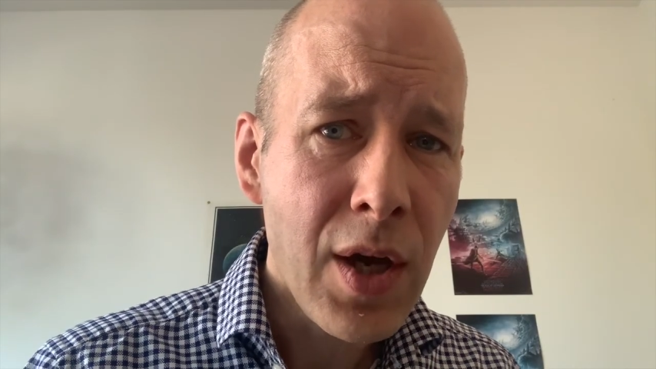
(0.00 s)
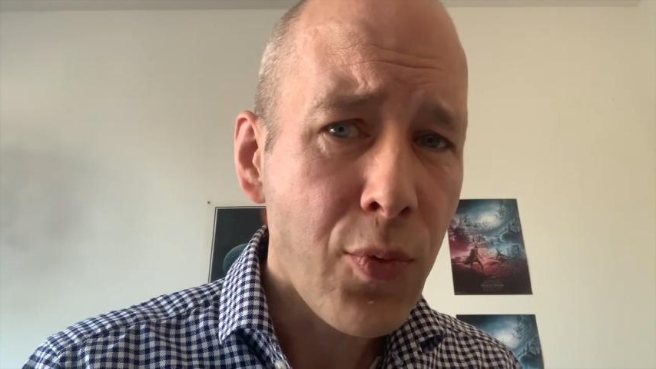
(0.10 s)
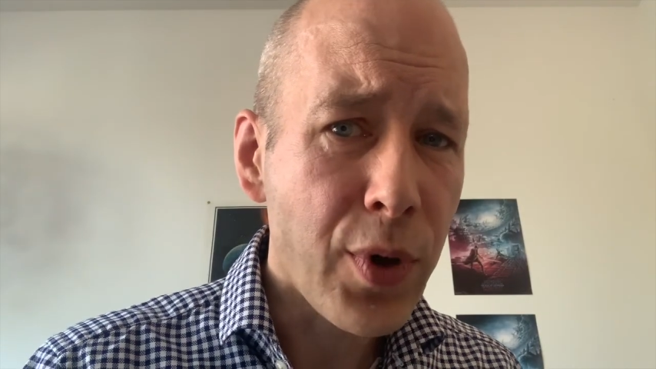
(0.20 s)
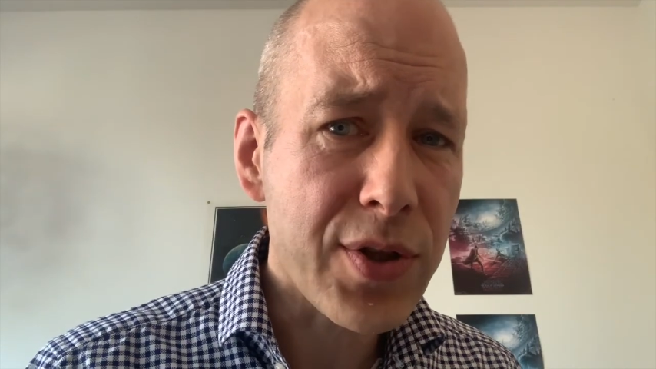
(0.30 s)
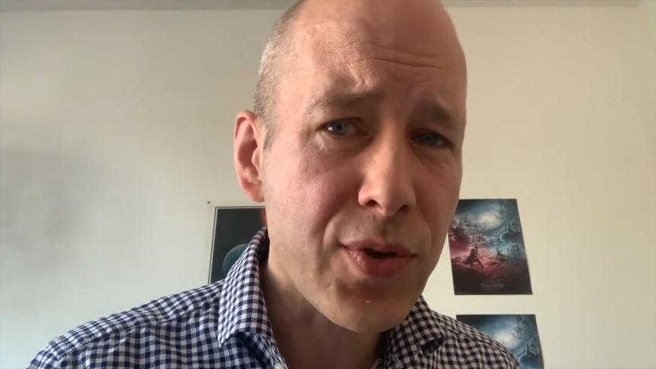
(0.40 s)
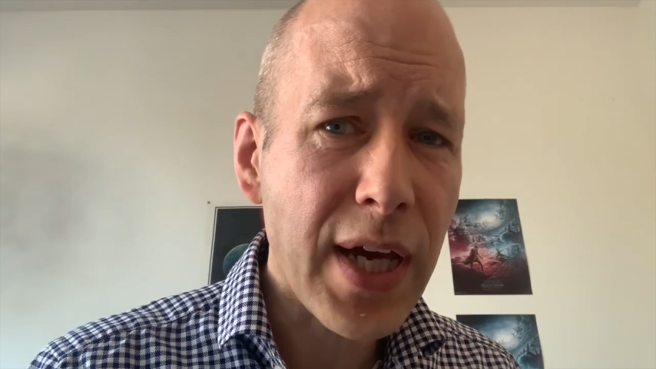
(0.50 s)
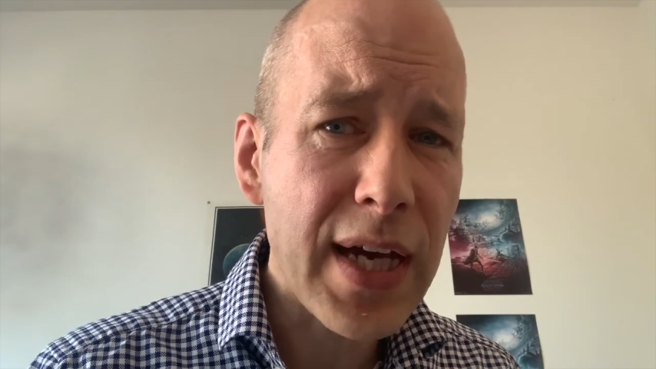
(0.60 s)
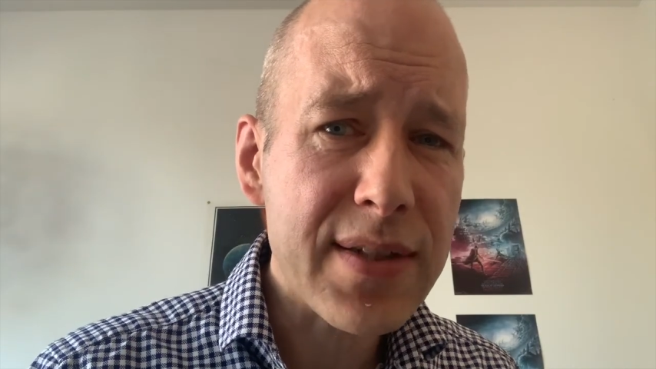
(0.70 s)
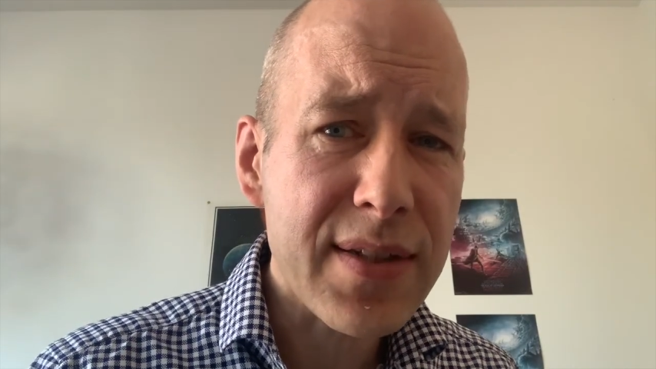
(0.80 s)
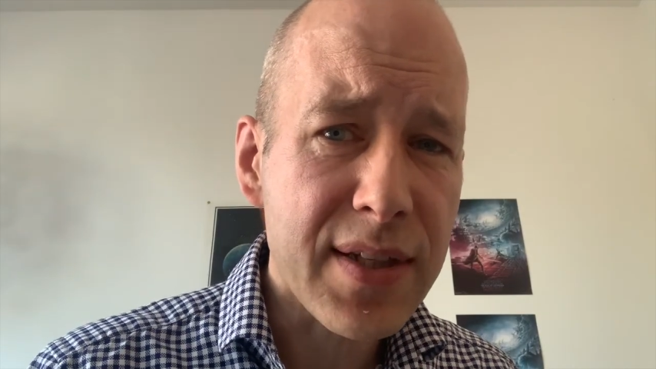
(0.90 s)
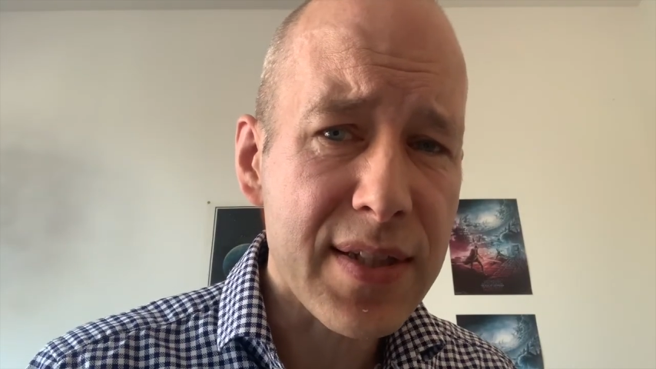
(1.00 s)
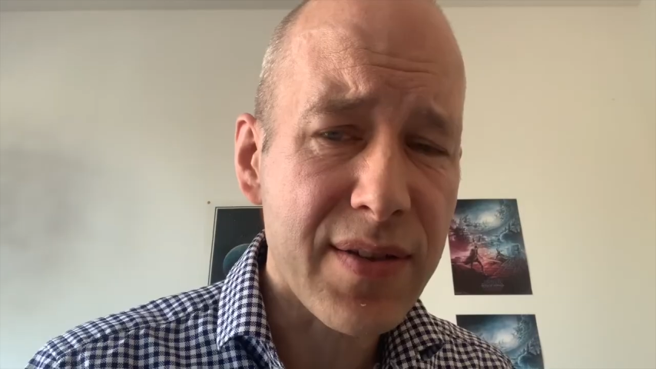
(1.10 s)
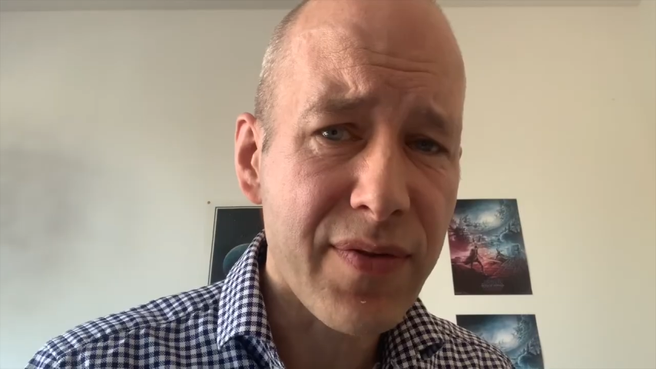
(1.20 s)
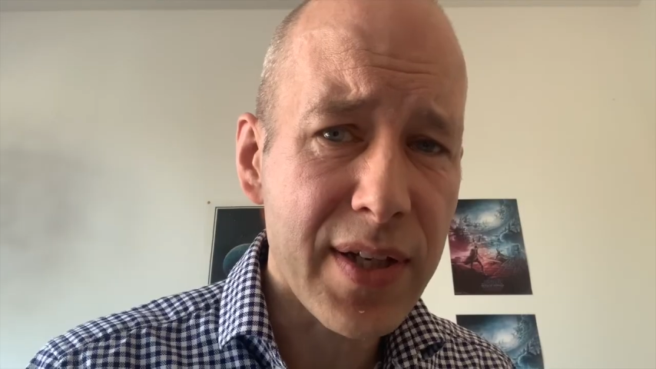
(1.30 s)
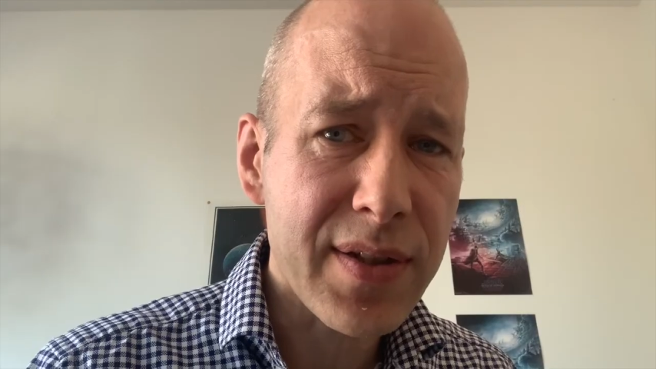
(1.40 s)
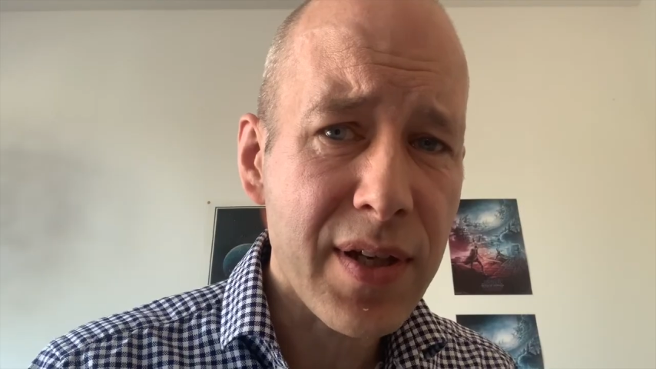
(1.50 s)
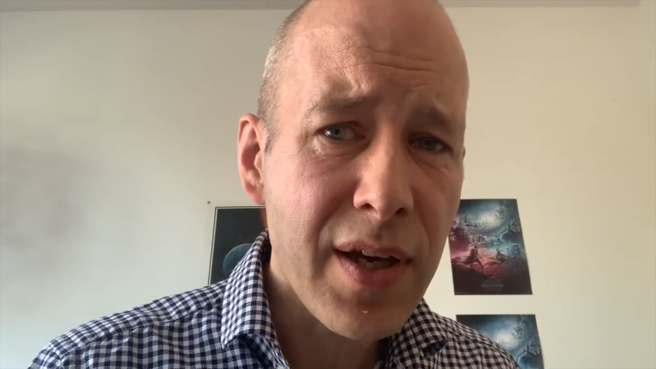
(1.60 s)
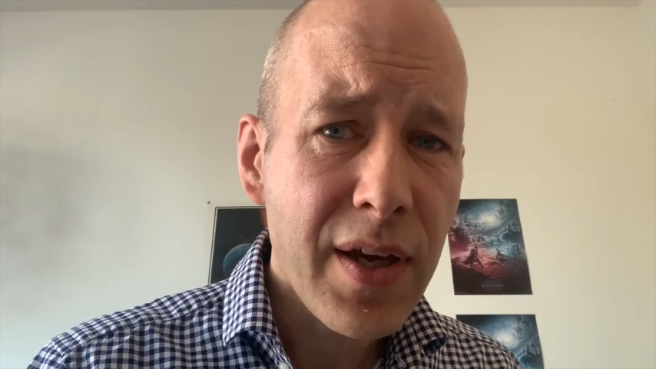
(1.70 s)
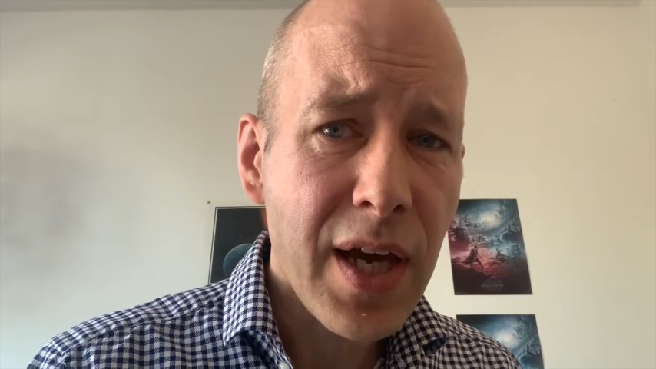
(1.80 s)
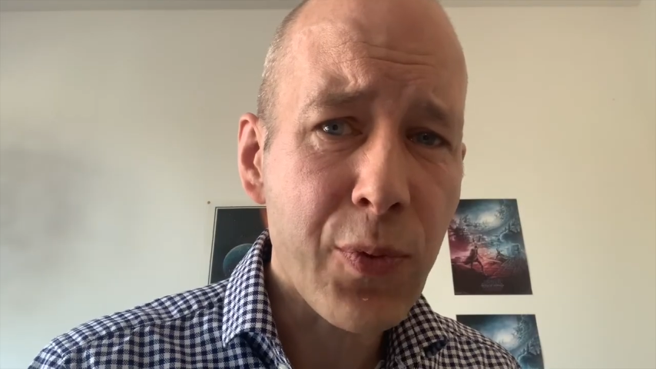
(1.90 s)
We had to cancel this event,
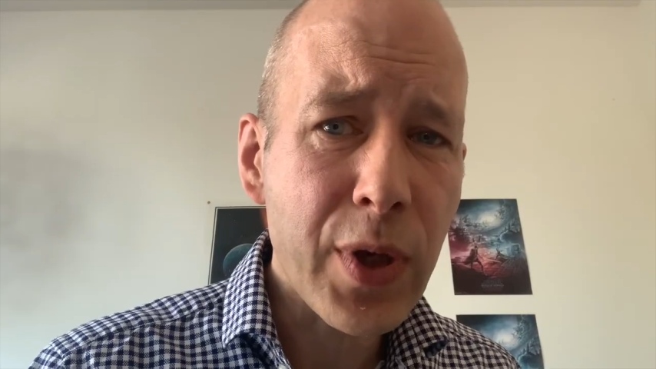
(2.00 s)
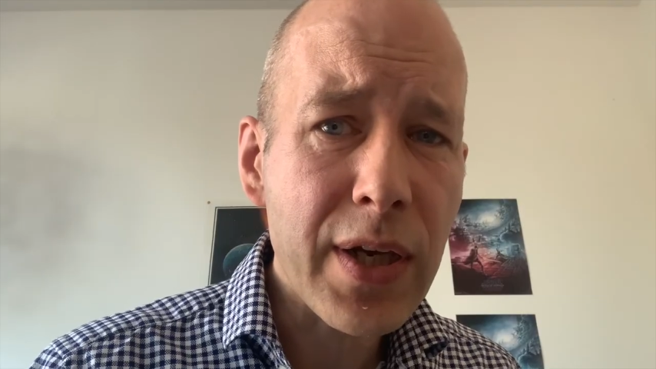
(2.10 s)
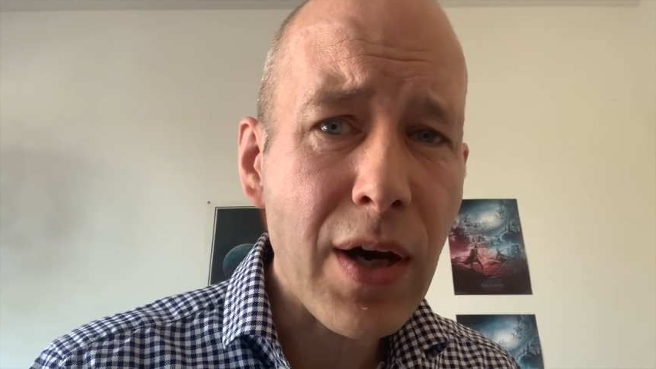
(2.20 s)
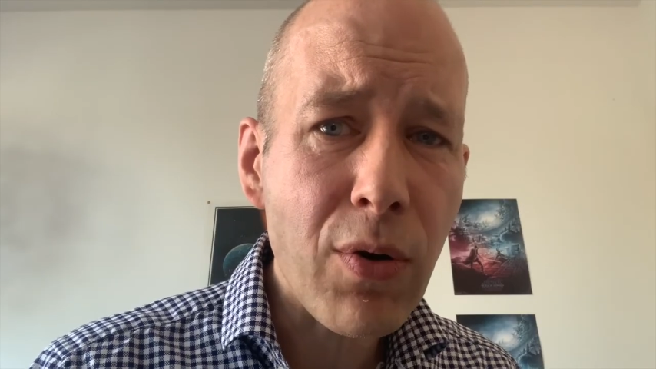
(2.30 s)
and we are now